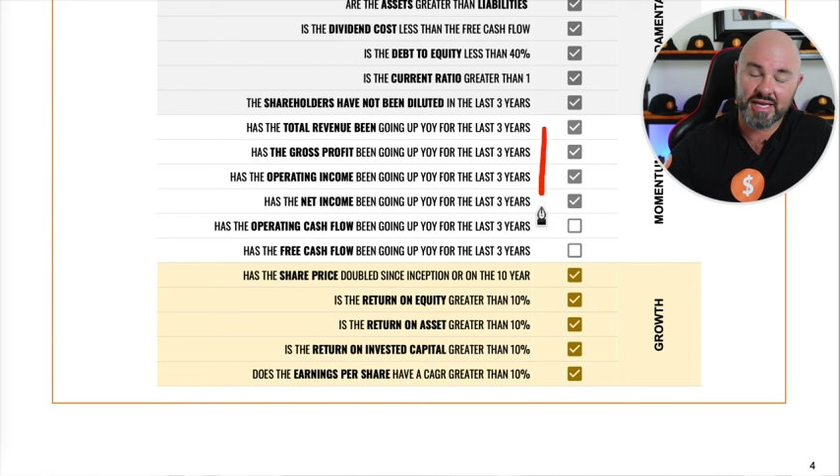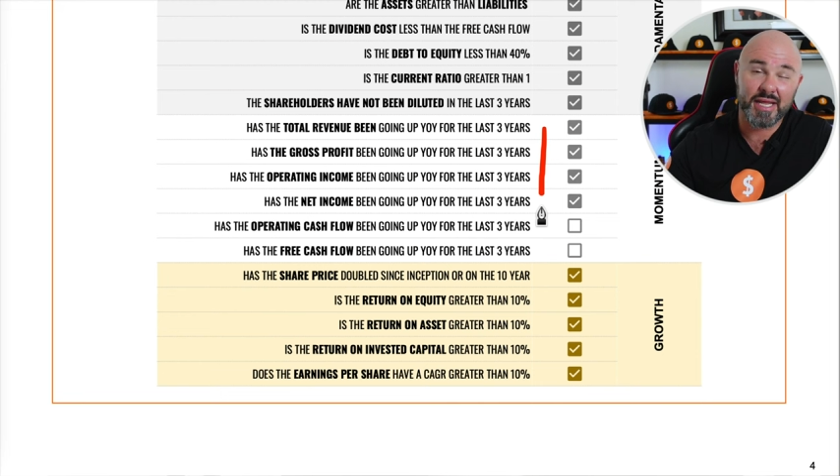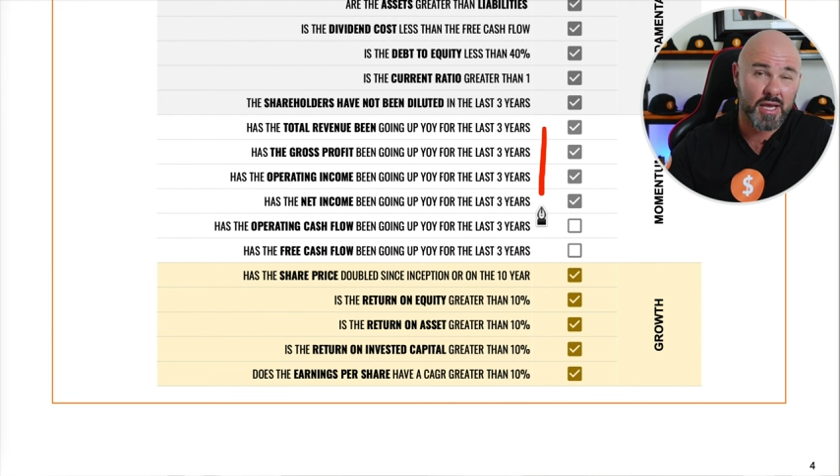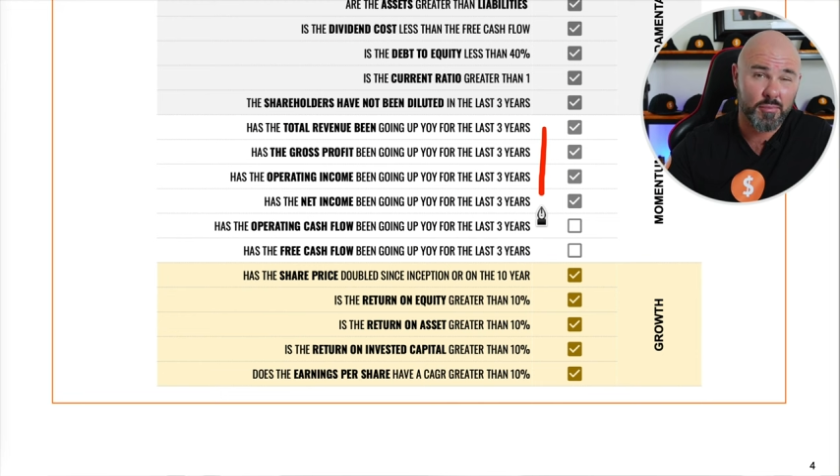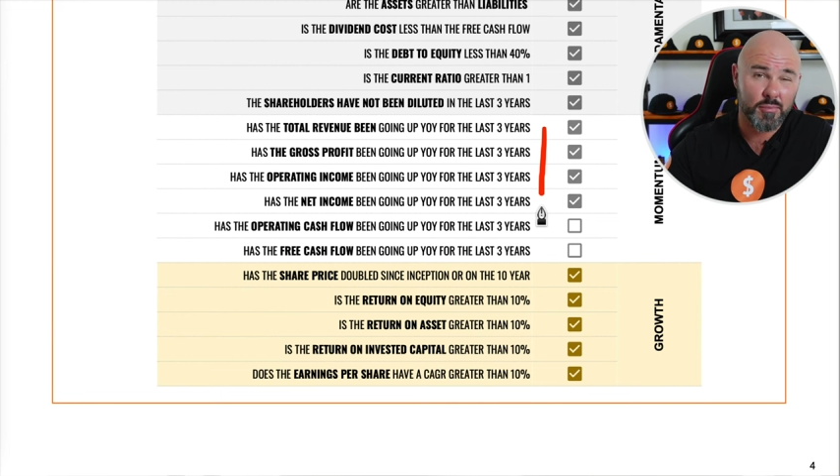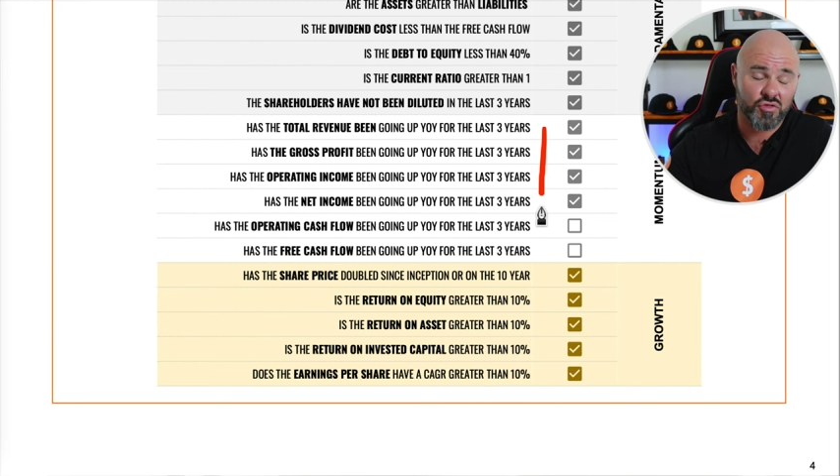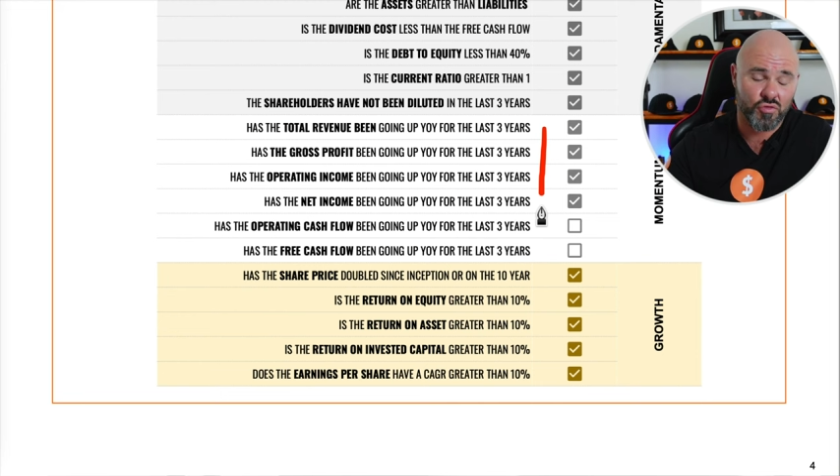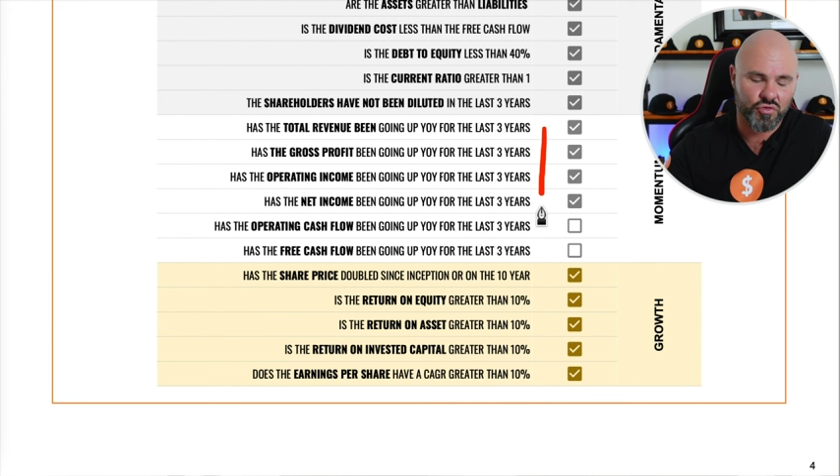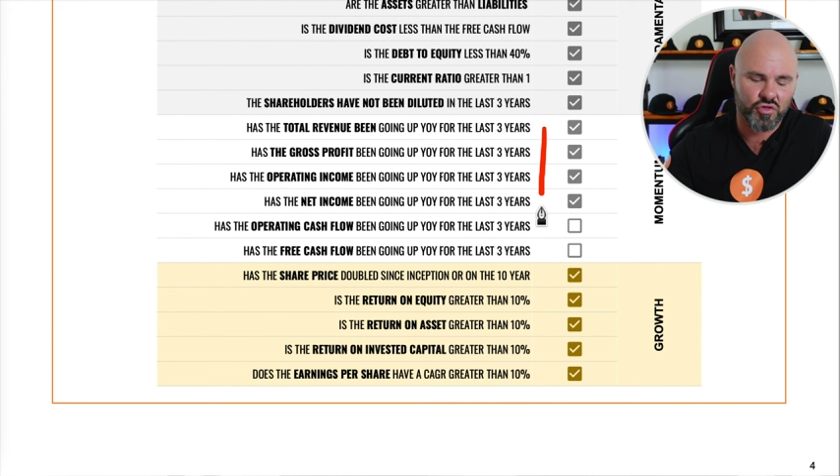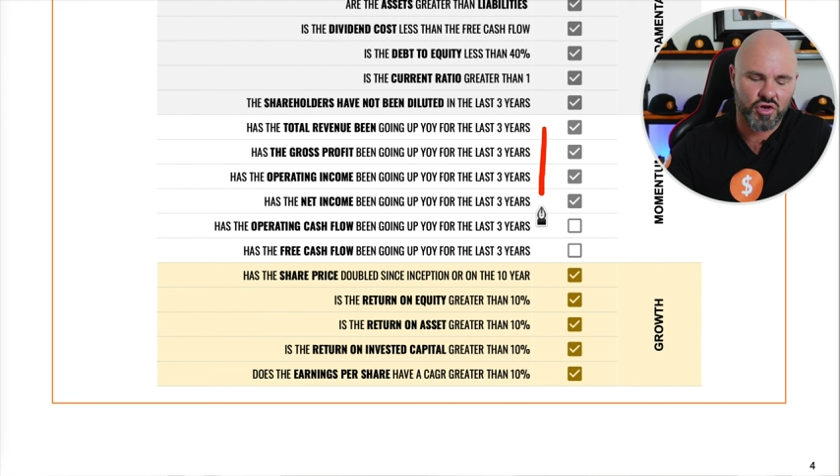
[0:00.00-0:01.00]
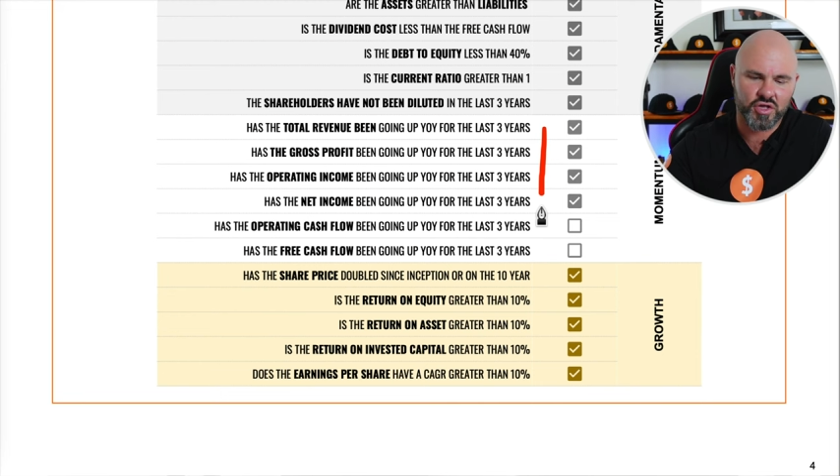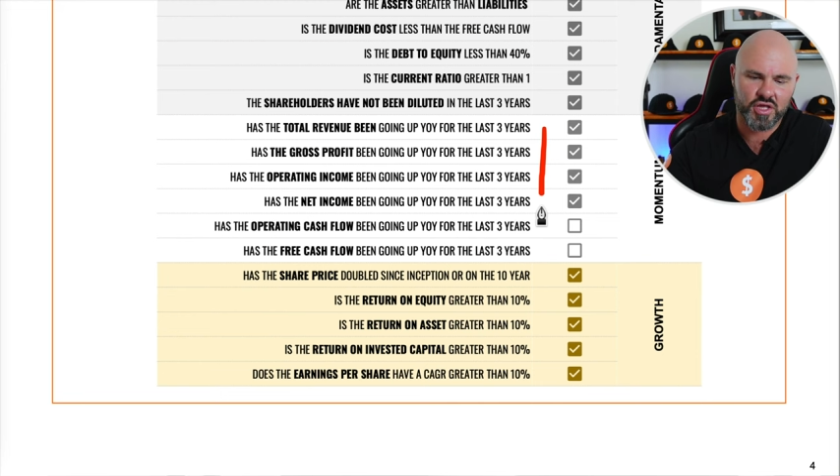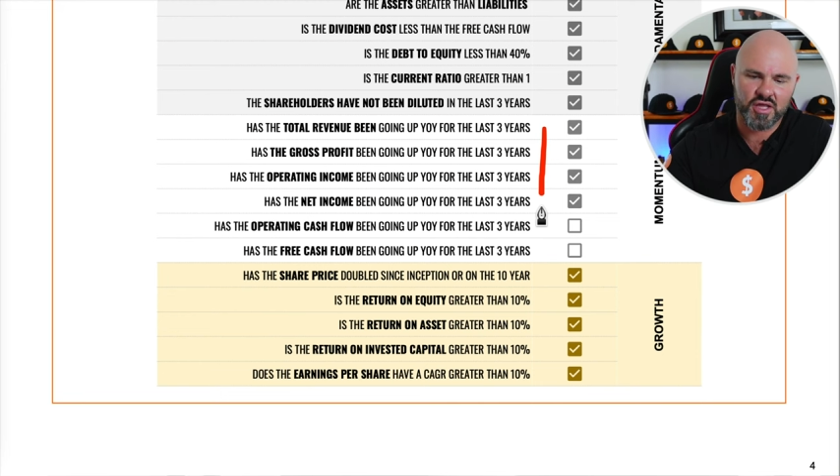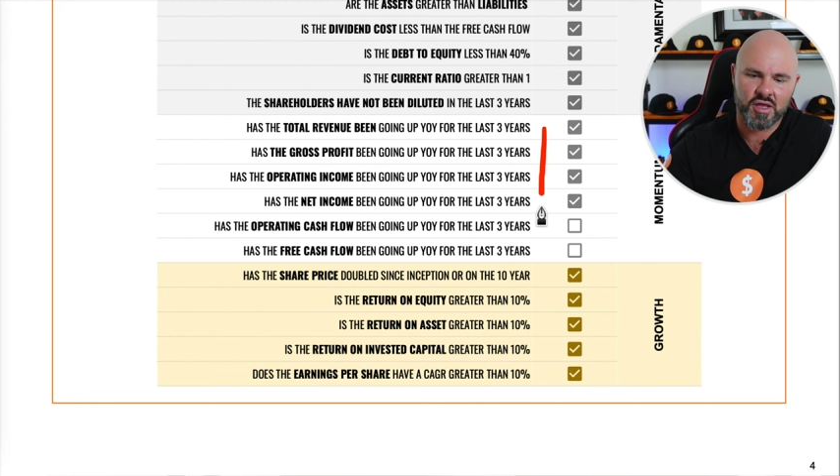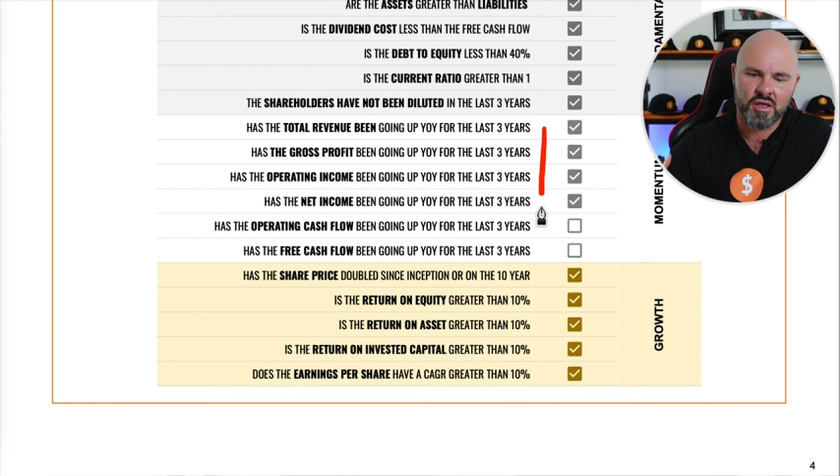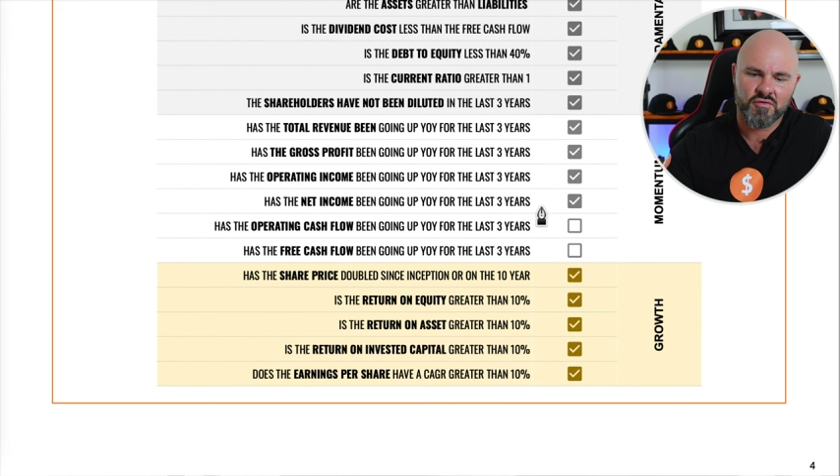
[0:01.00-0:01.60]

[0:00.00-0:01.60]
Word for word: income is also looking